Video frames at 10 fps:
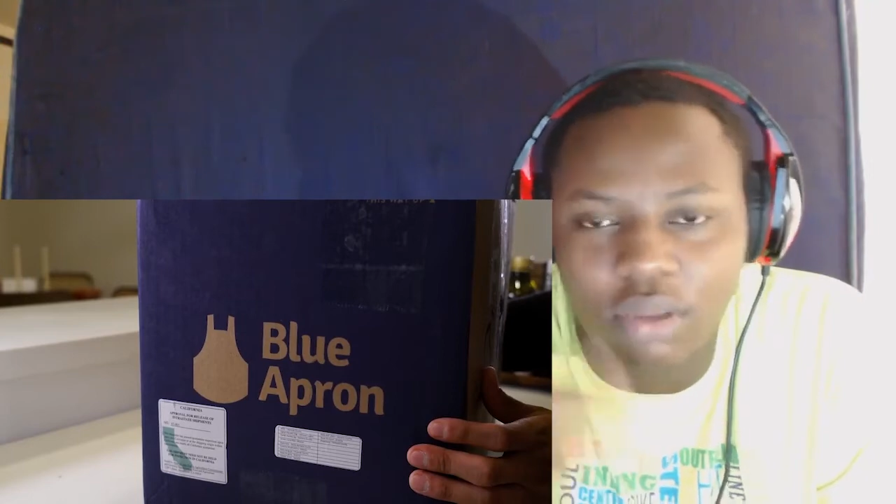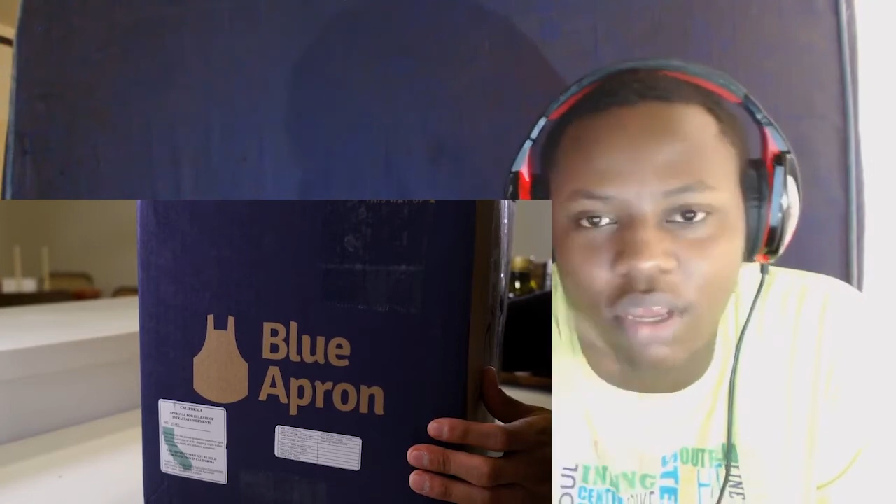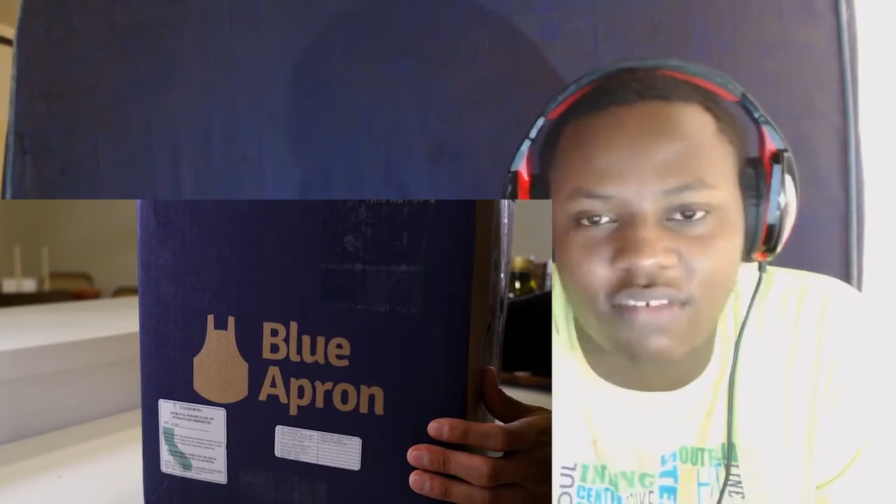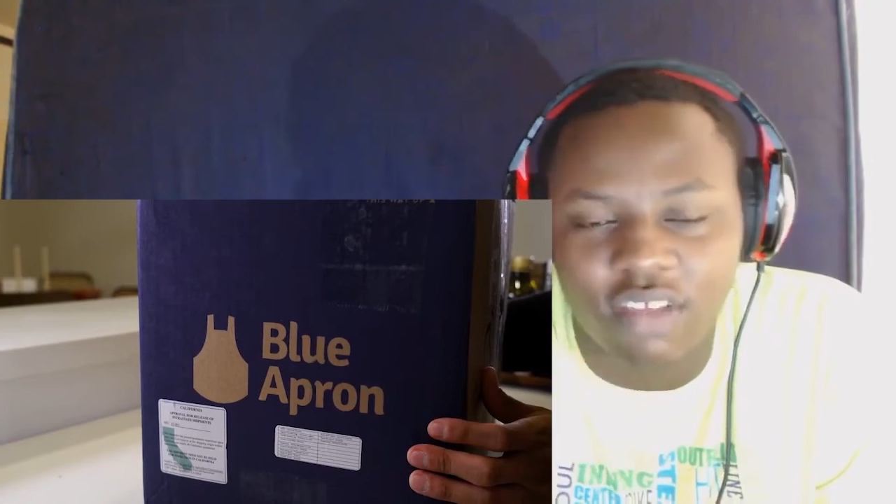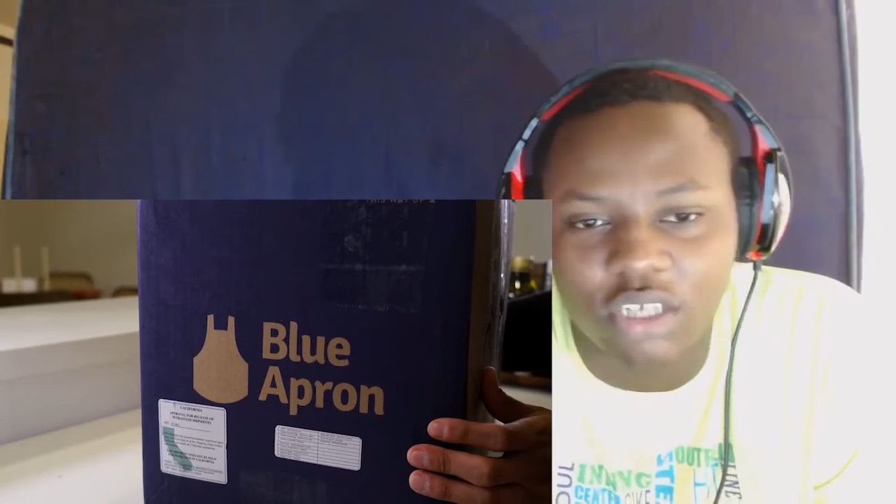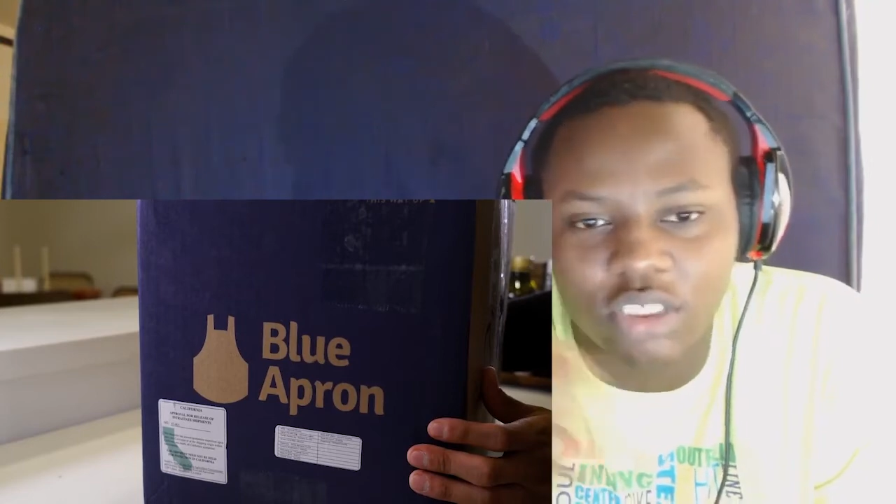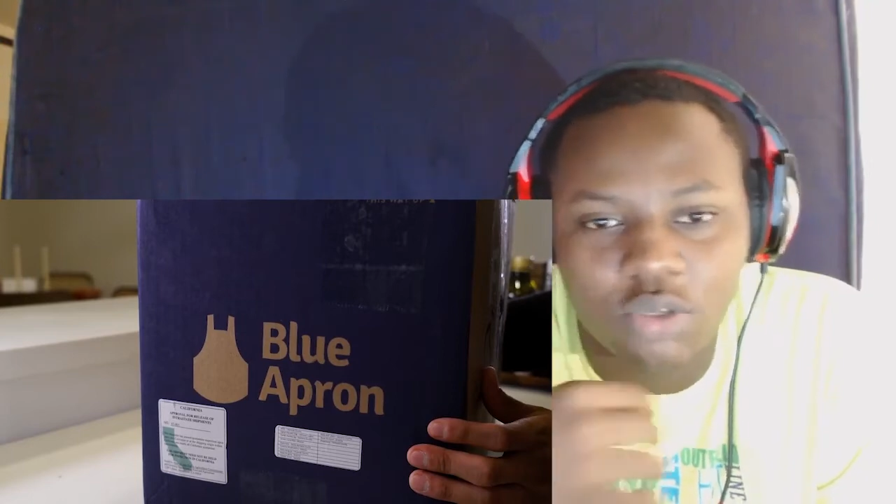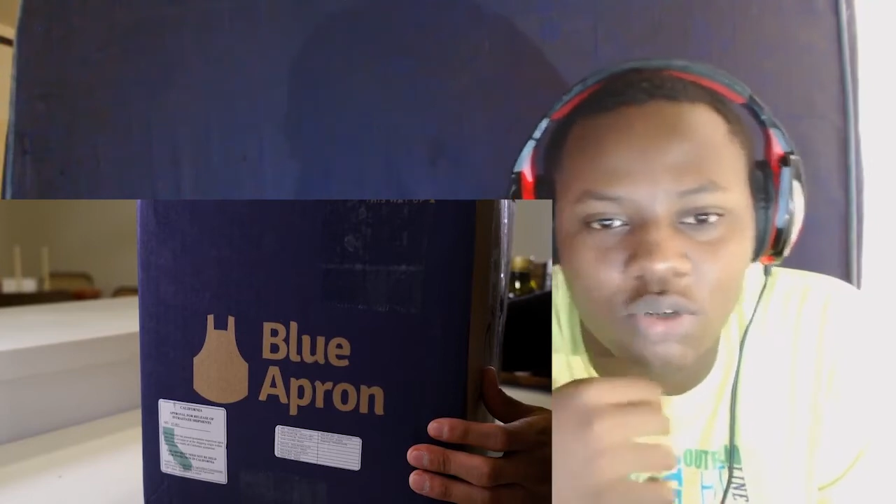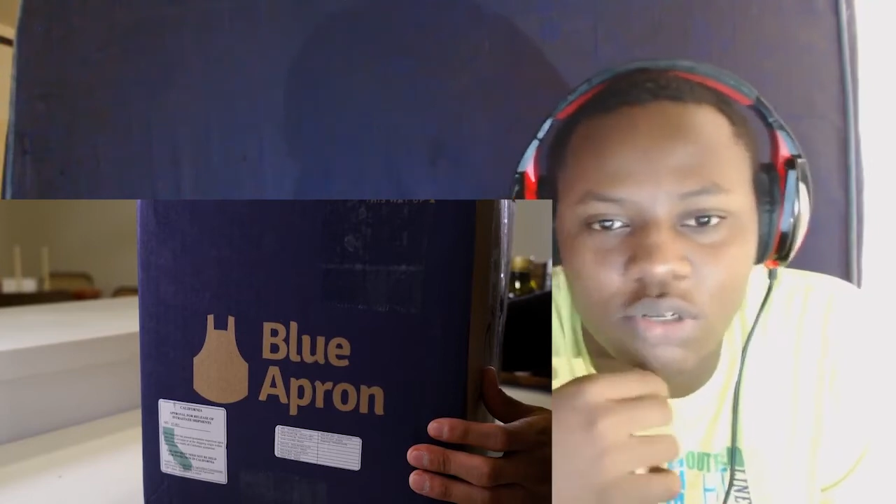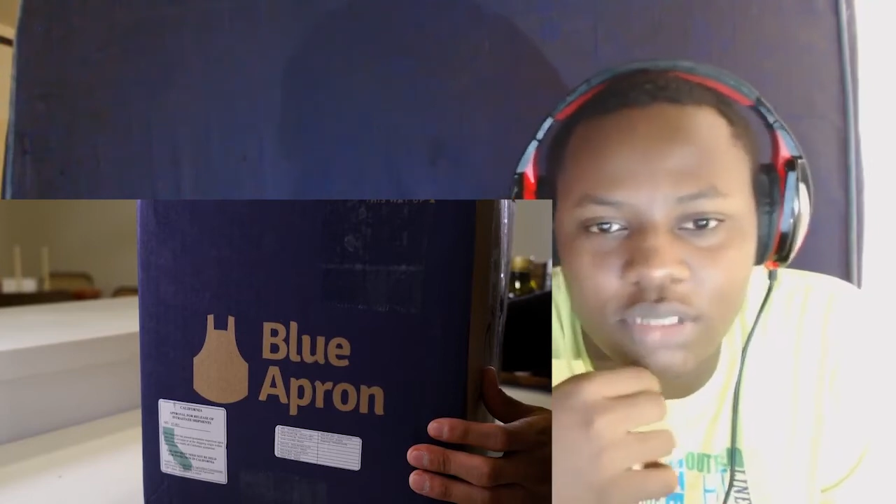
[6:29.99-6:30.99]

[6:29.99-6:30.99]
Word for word: get electrocuted or